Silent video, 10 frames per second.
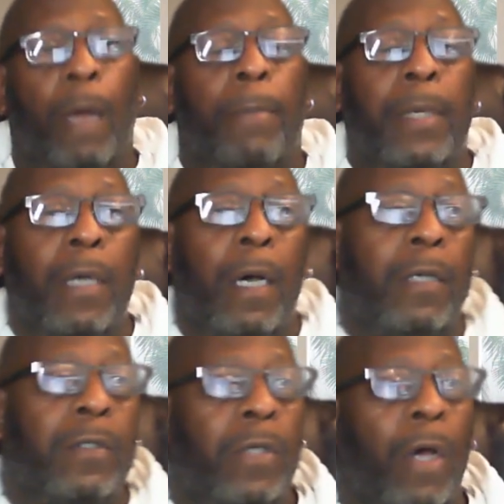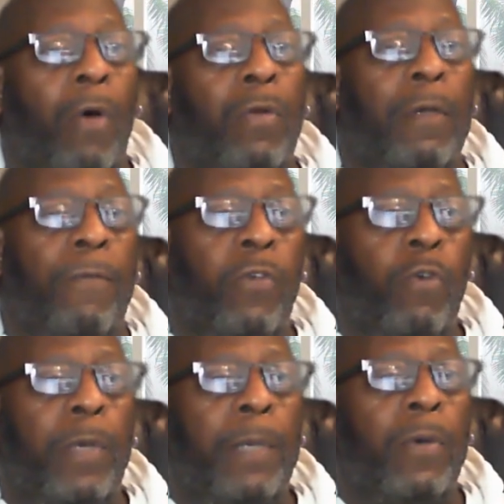Because only a
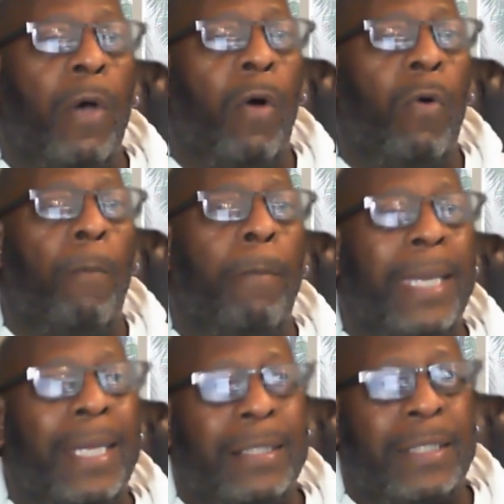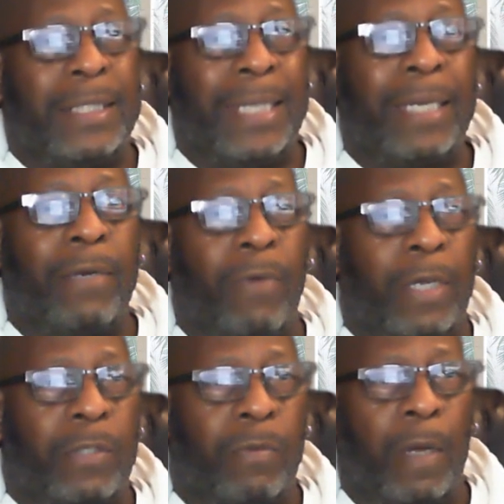few people own Ben's Chicken
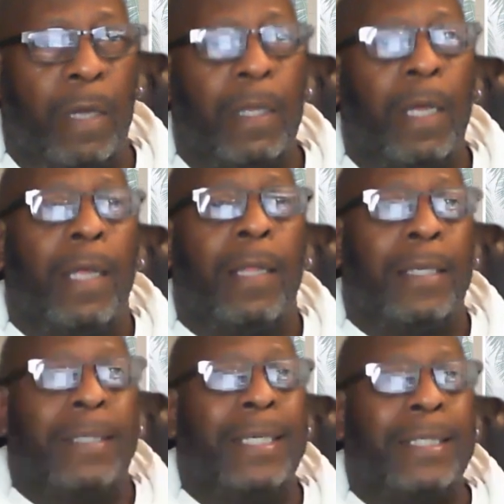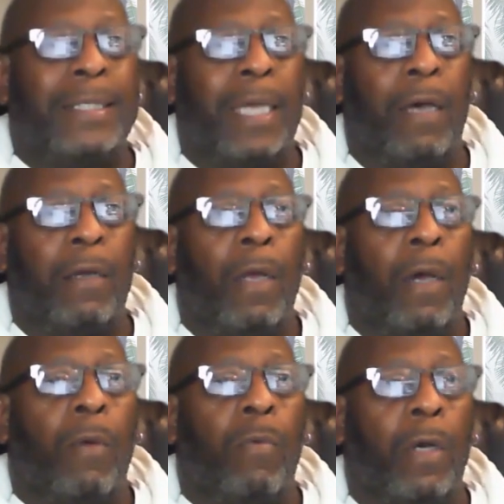Restaurant, the discount
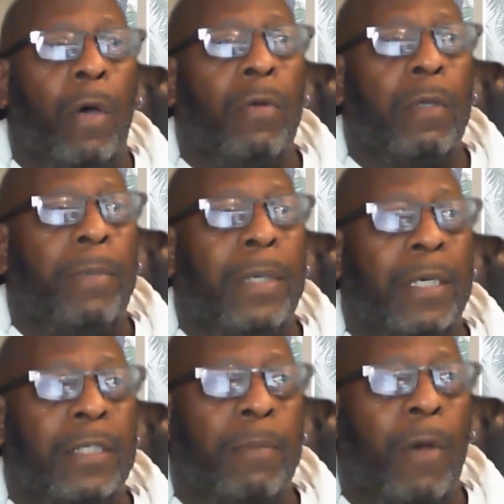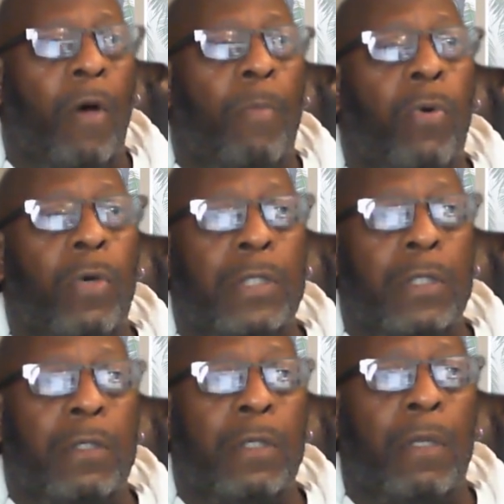would only be a small
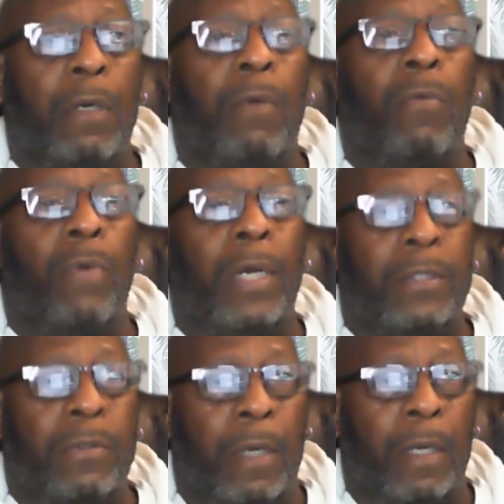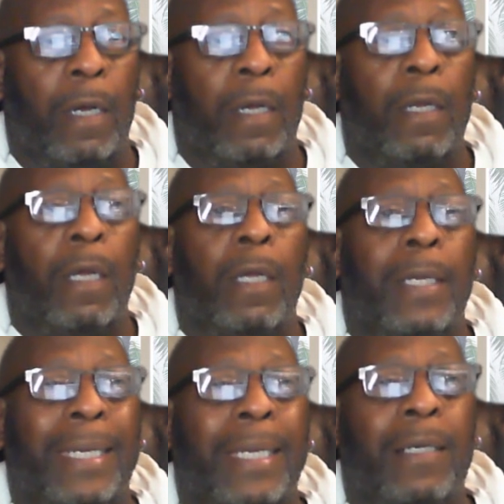portion to the restaurant
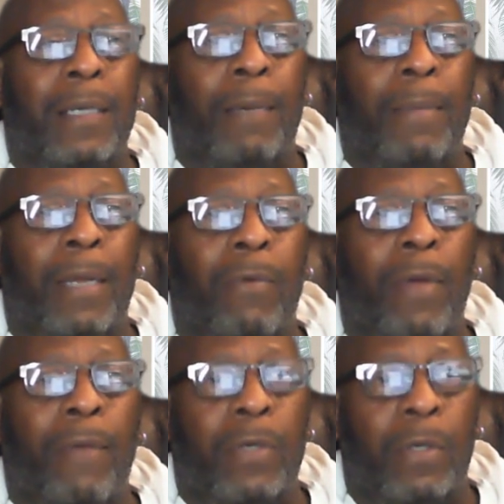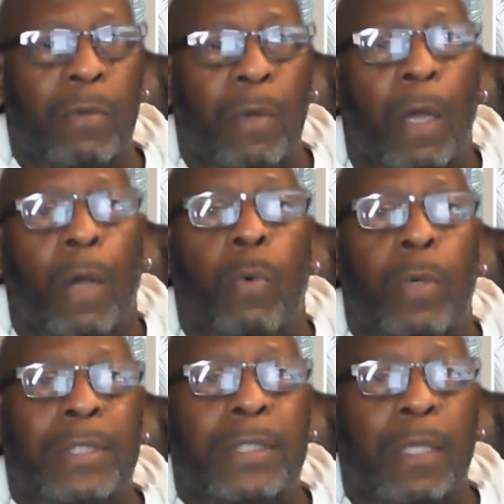income and revenue
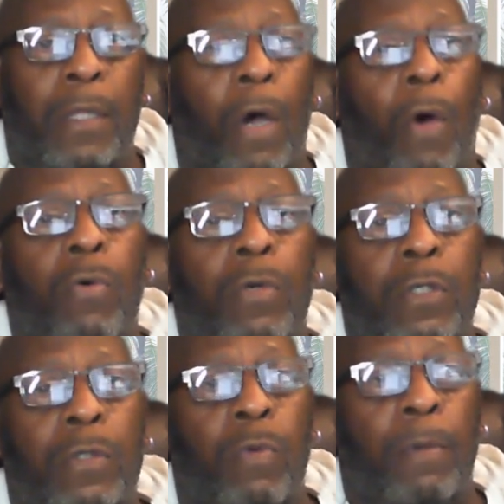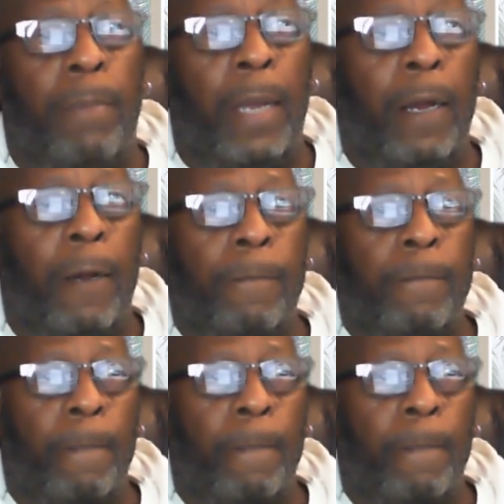which the owners would bear.